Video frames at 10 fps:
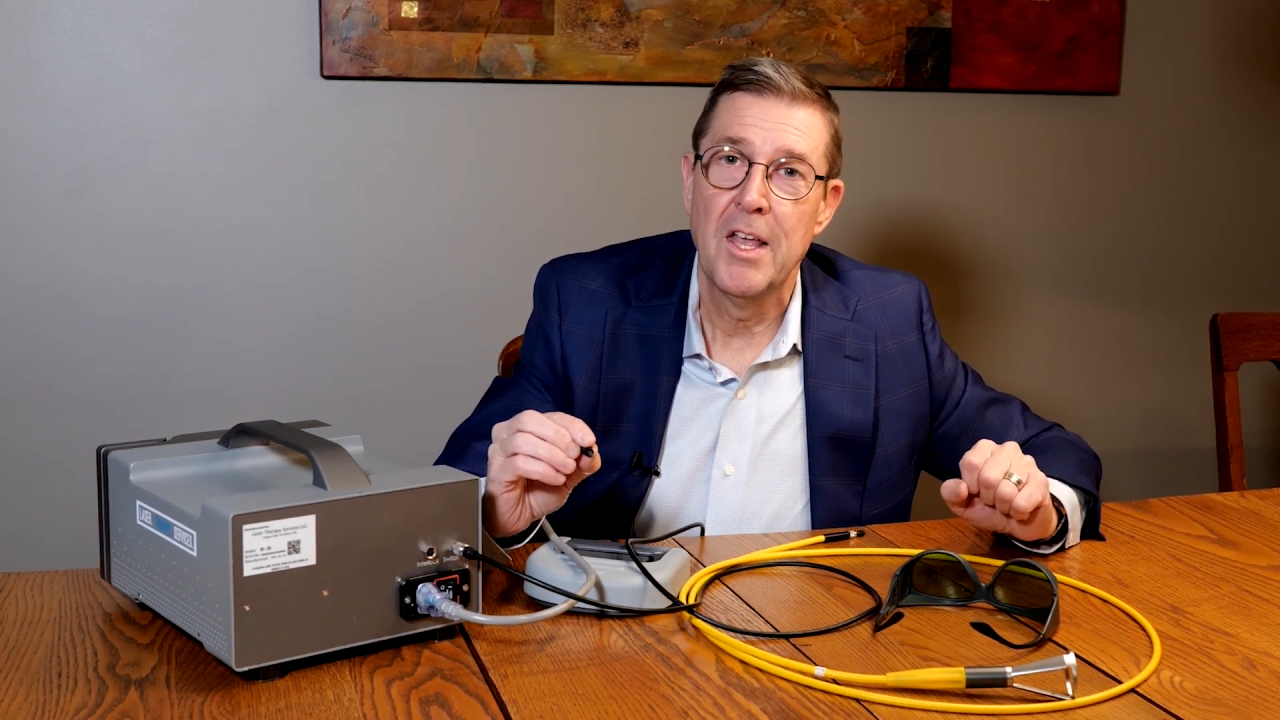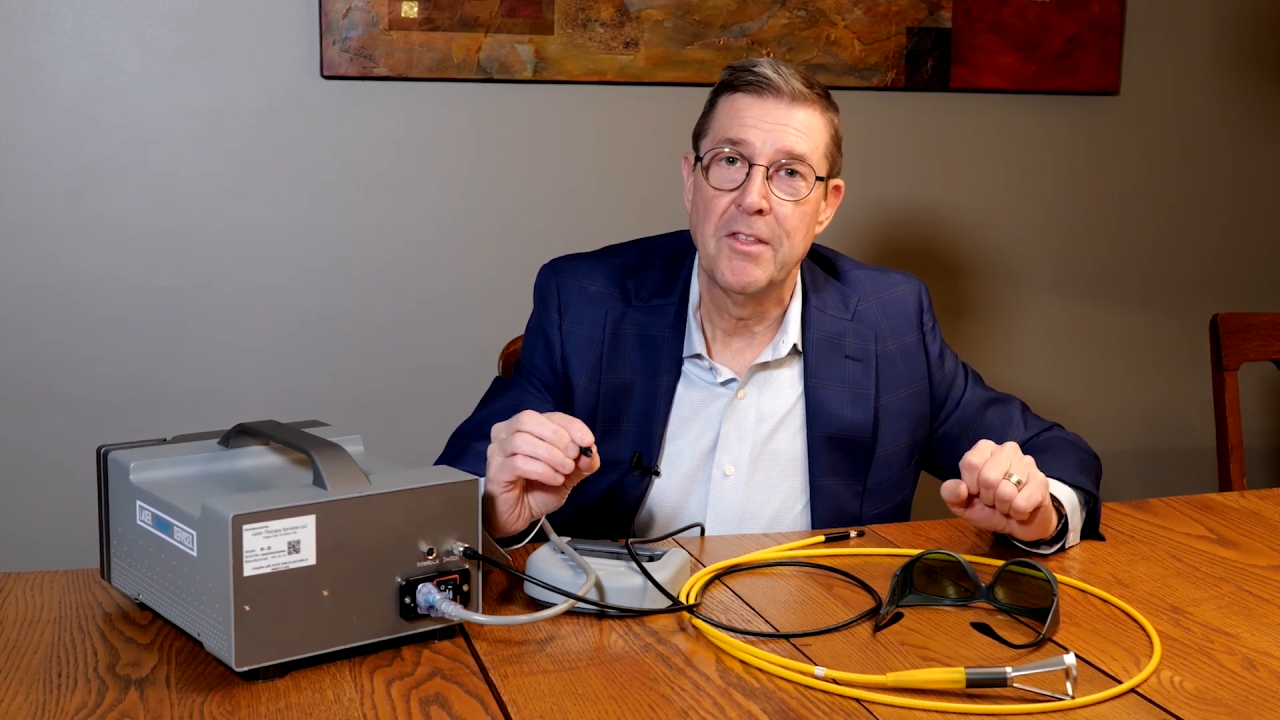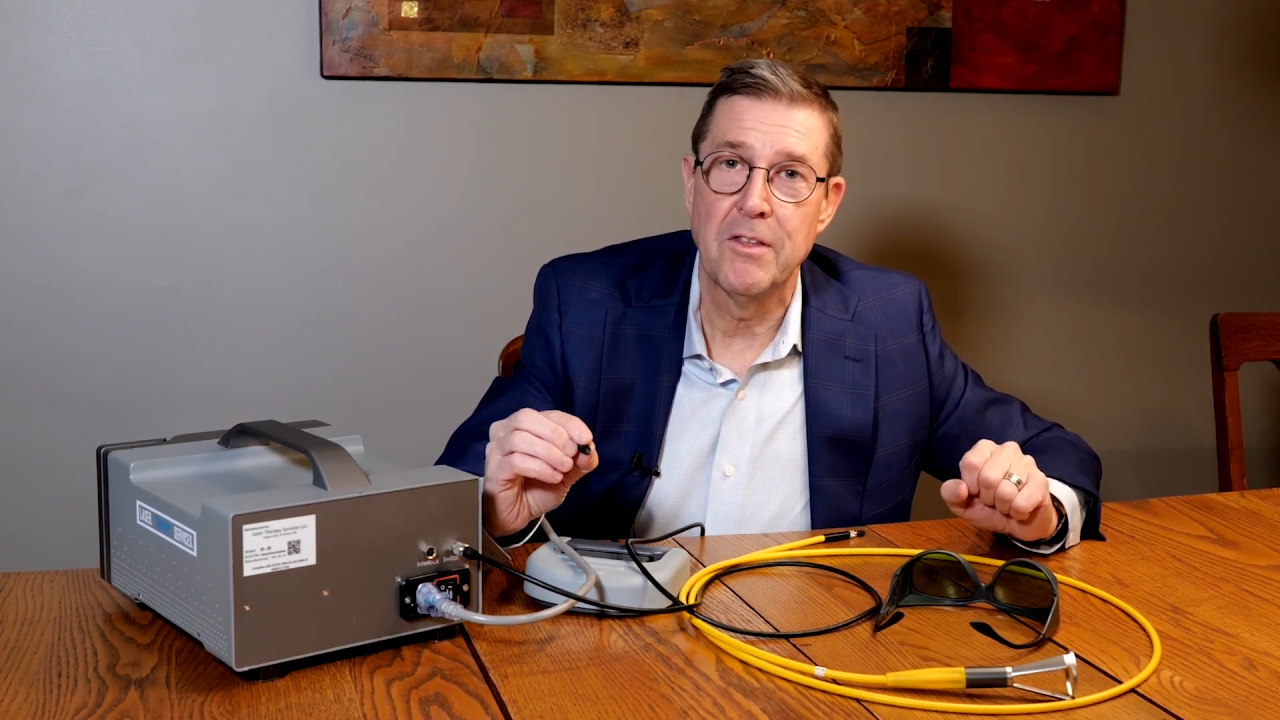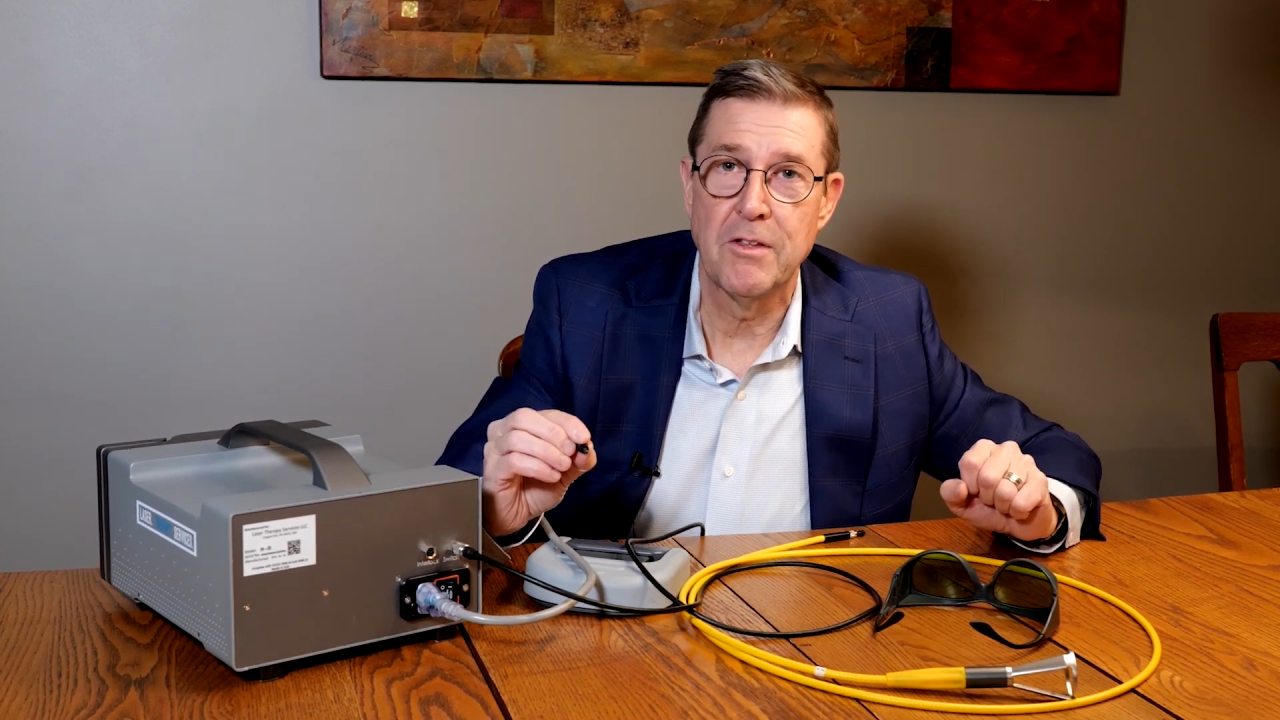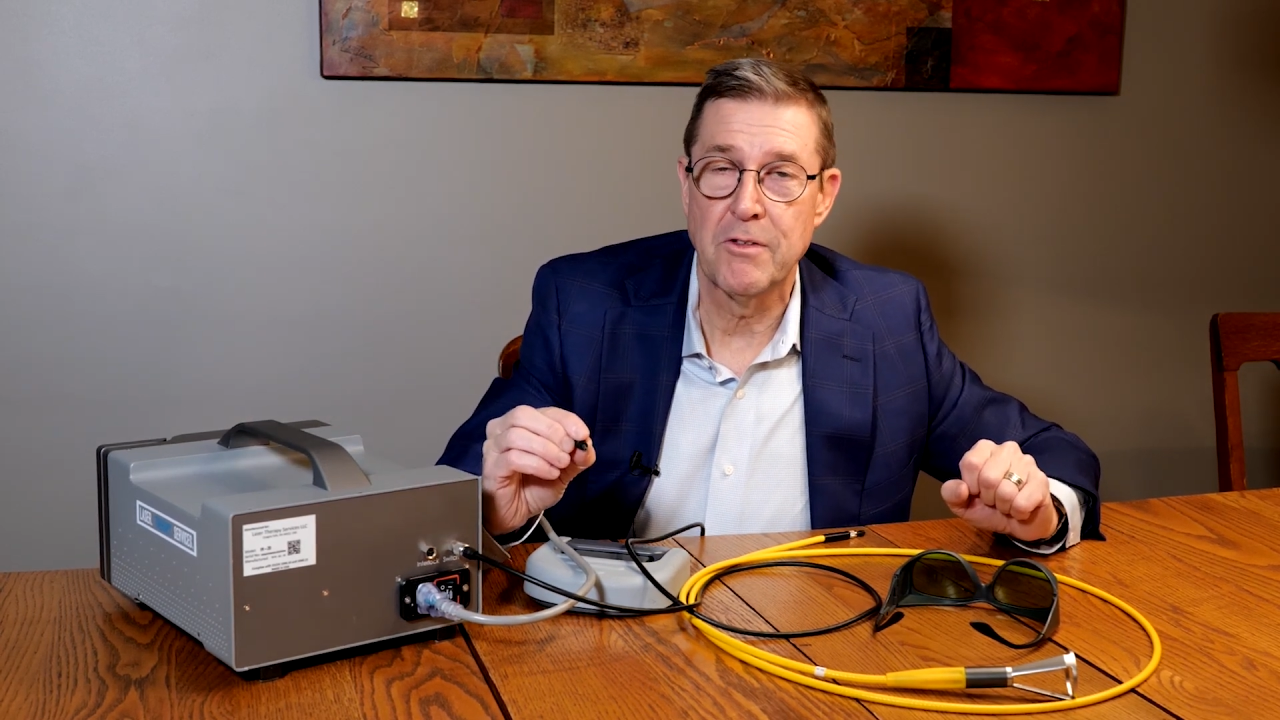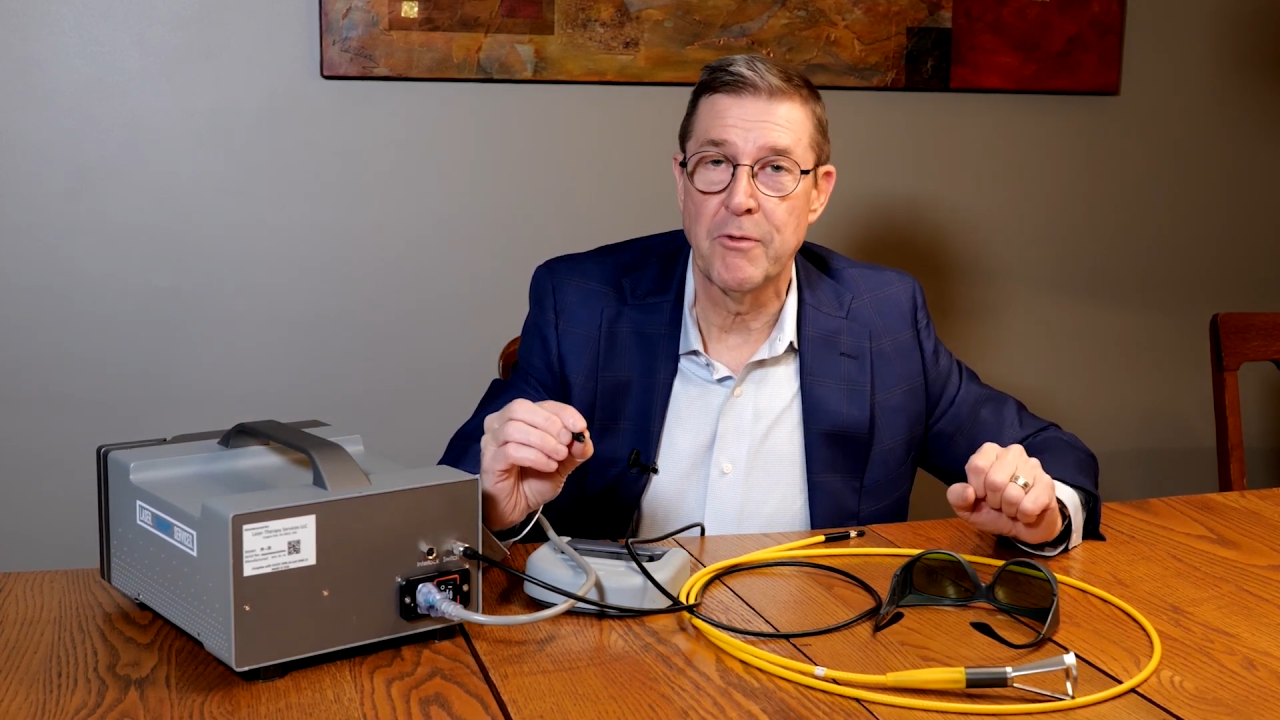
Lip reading: This is a